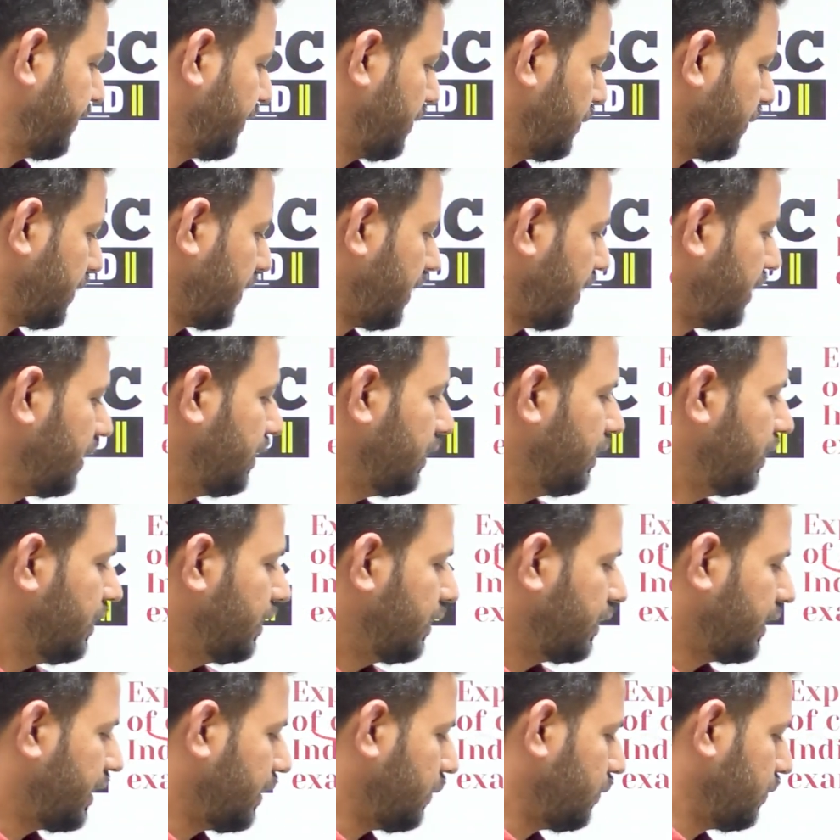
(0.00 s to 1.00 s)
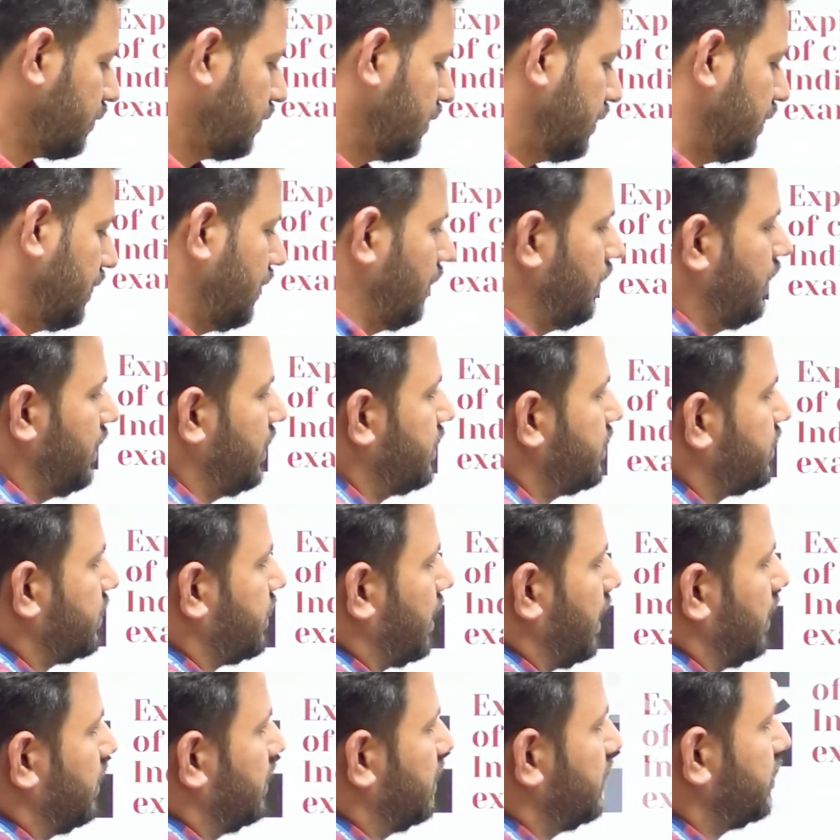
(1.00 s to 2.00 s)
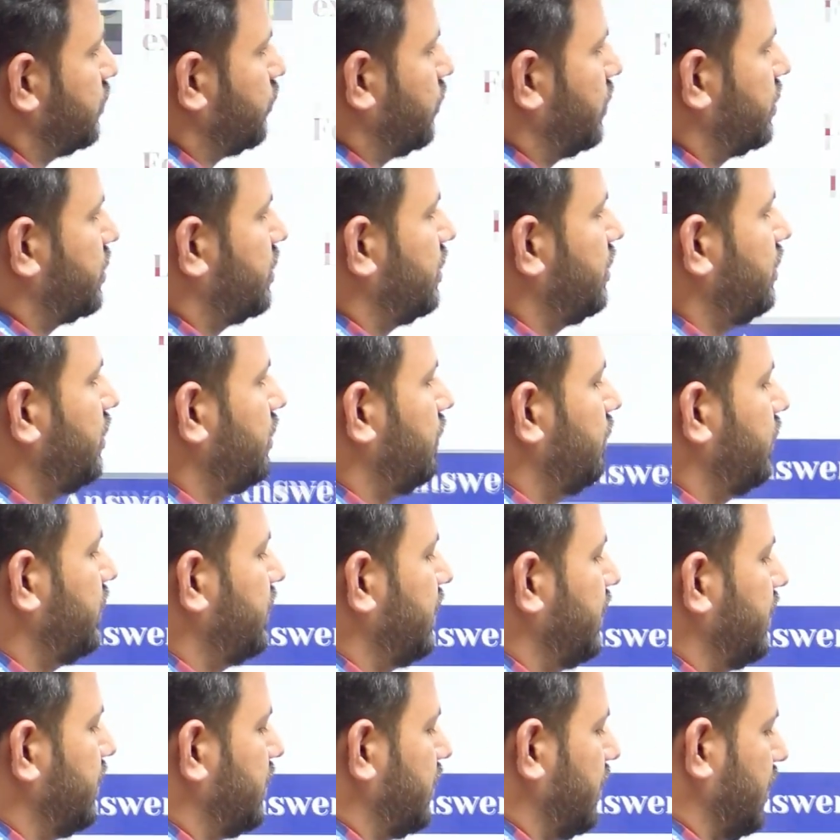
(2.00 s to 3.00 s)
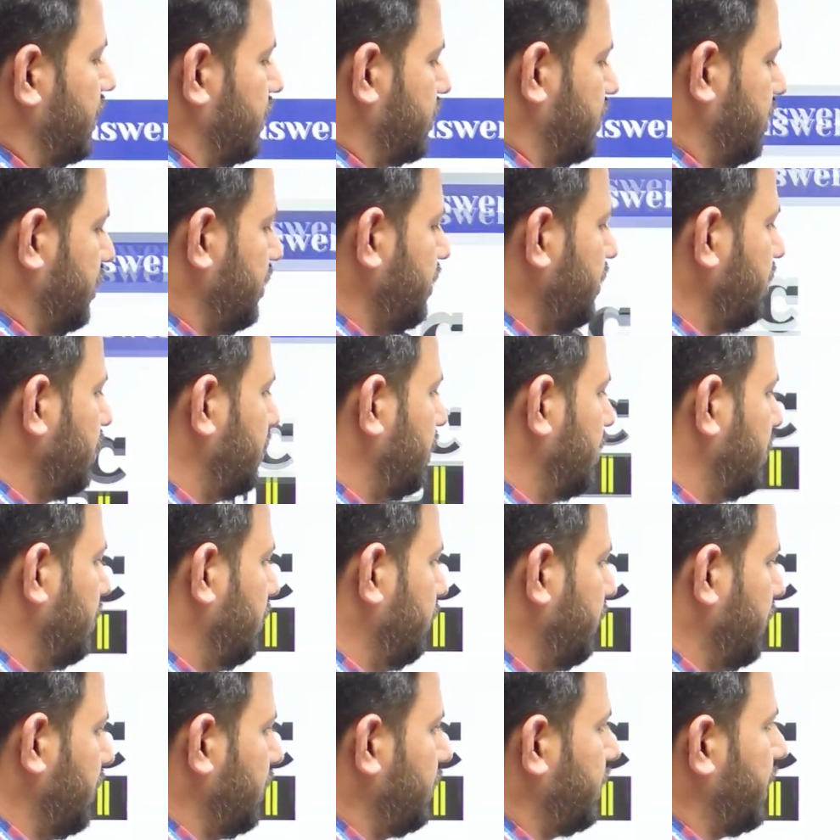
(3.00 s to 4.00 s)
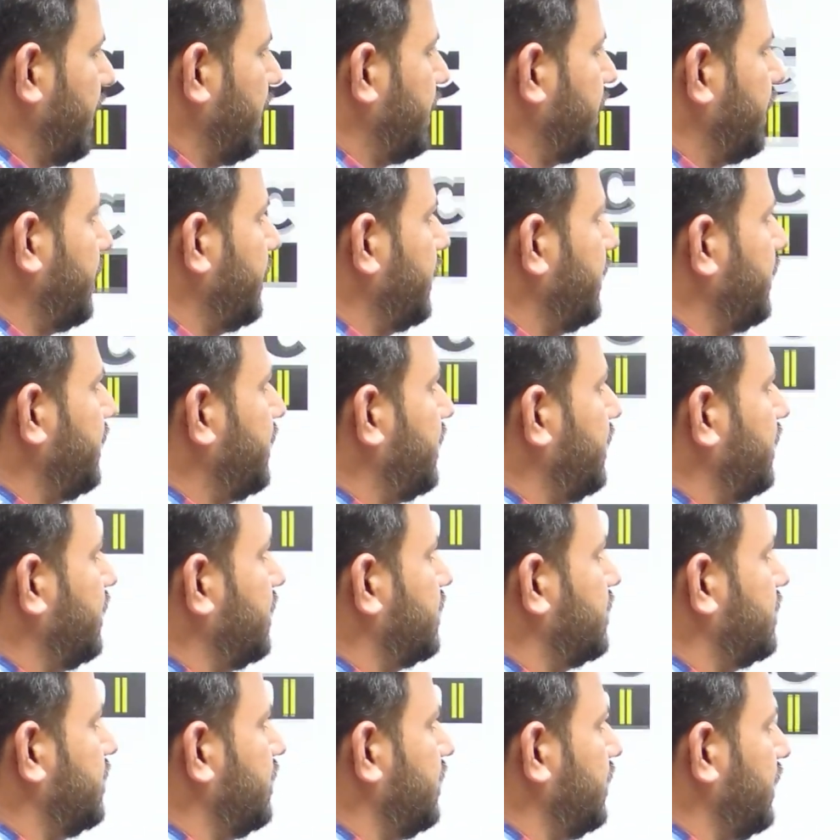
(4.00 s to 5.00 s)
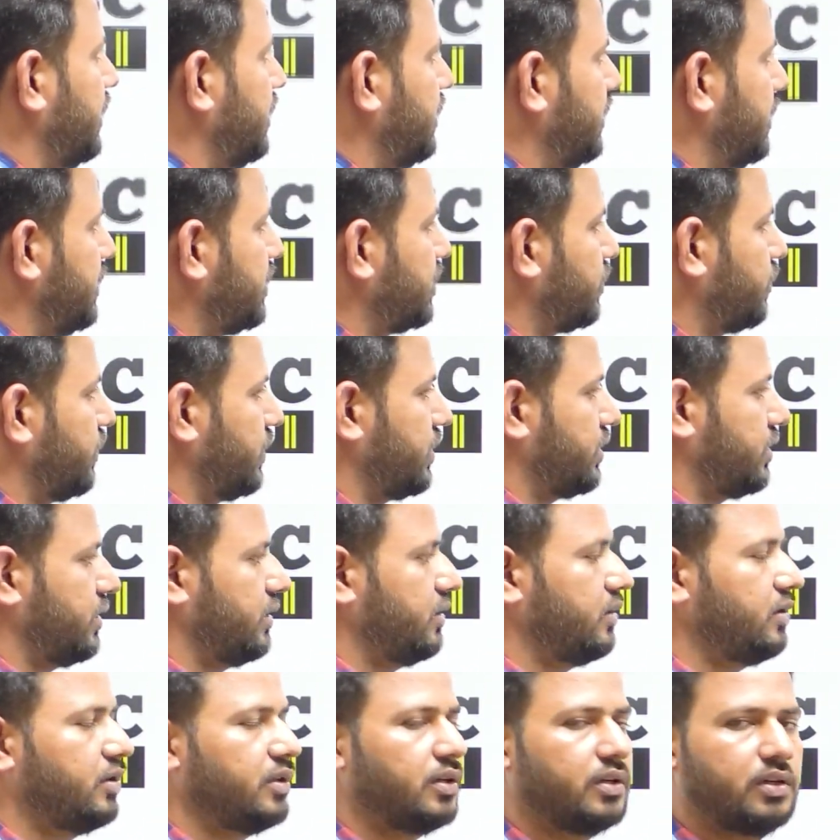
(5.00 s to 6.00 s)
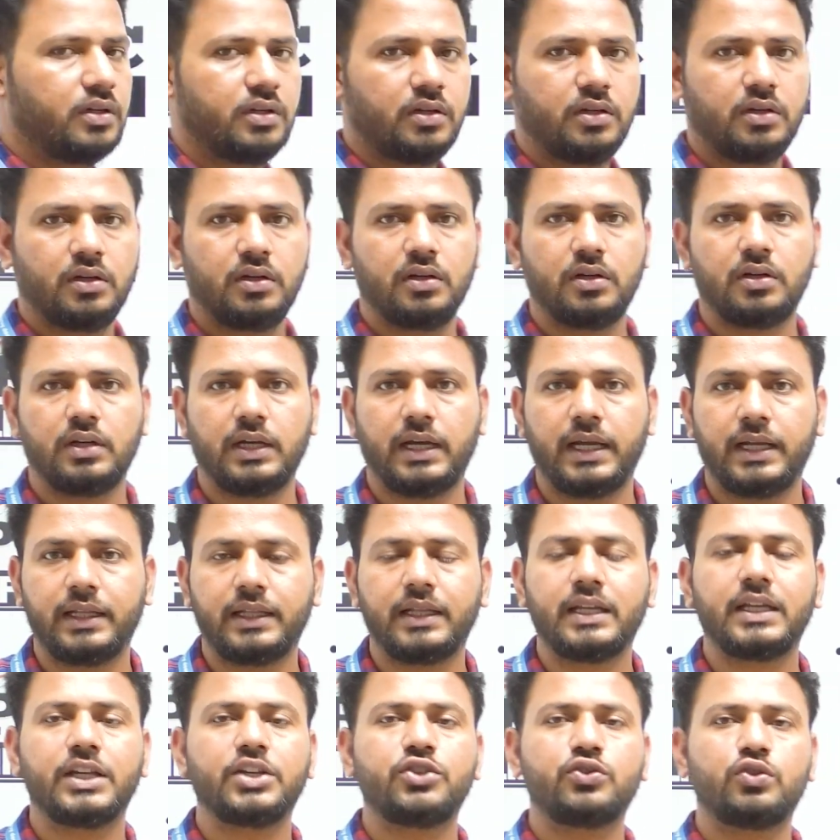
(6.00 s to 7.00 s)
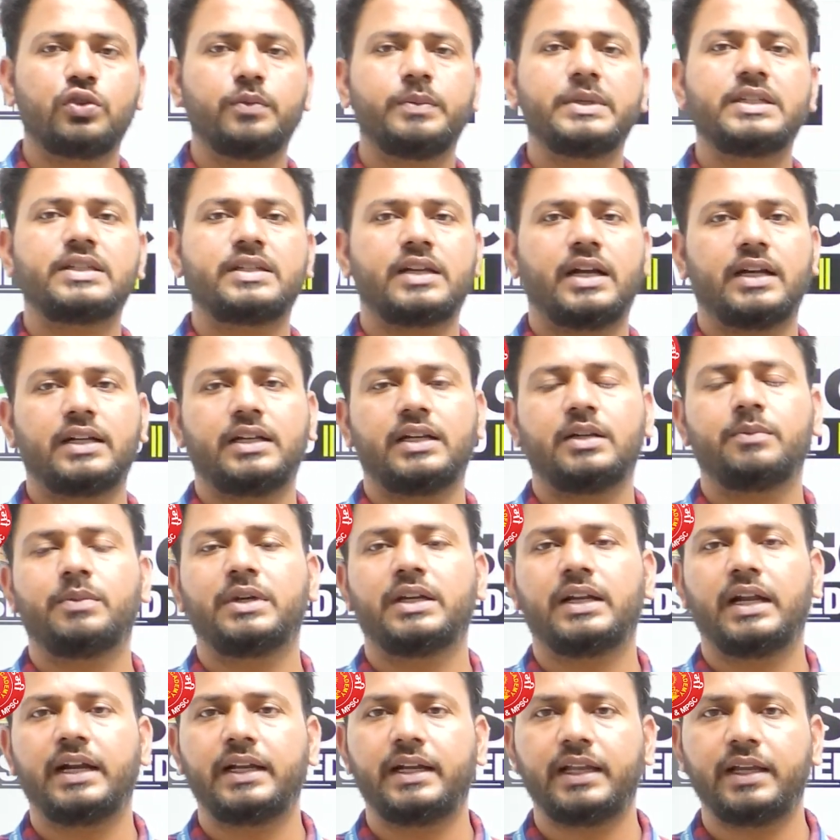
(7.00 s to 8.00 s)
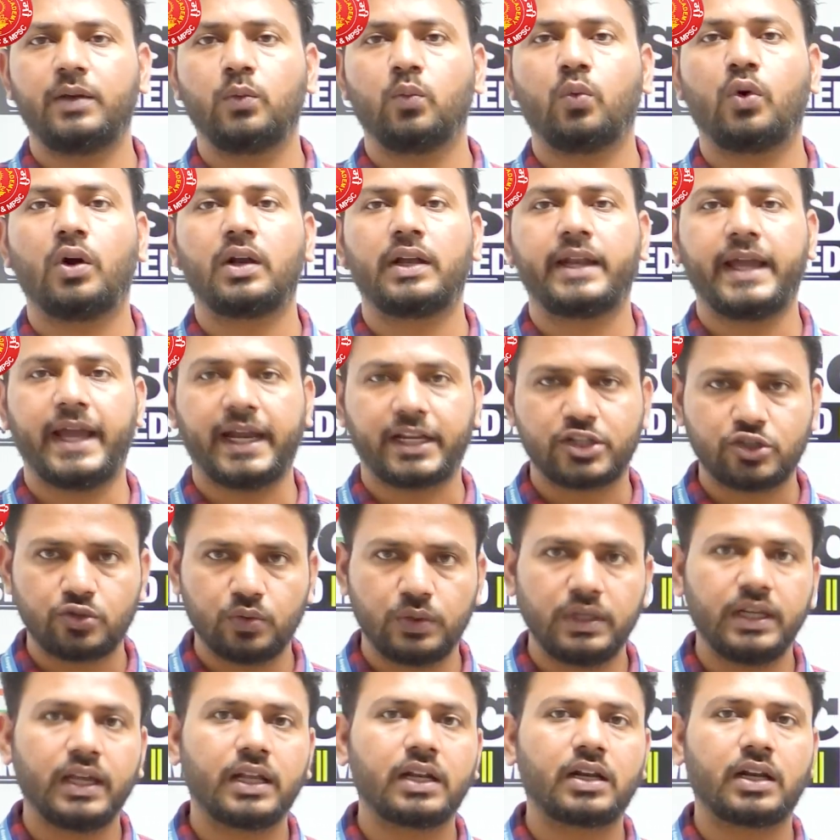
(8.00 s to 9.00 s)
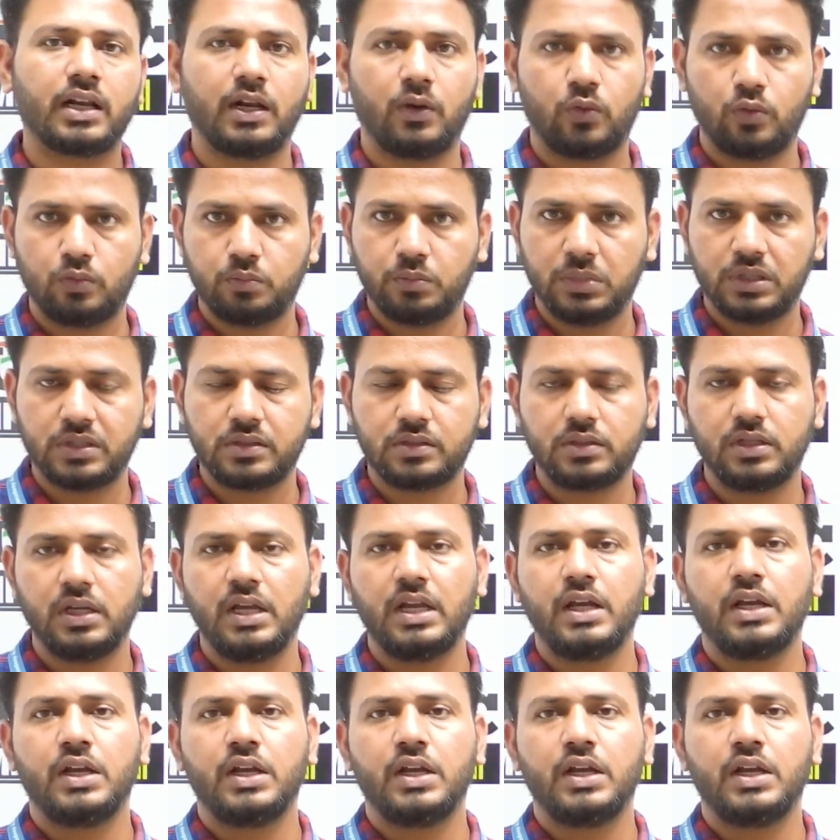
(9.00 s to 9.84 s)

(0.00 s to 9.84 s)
Okay, now let's start this question with introduction. When you're writing introduction in this question, I think it should be started by writing what actually are cloudburst.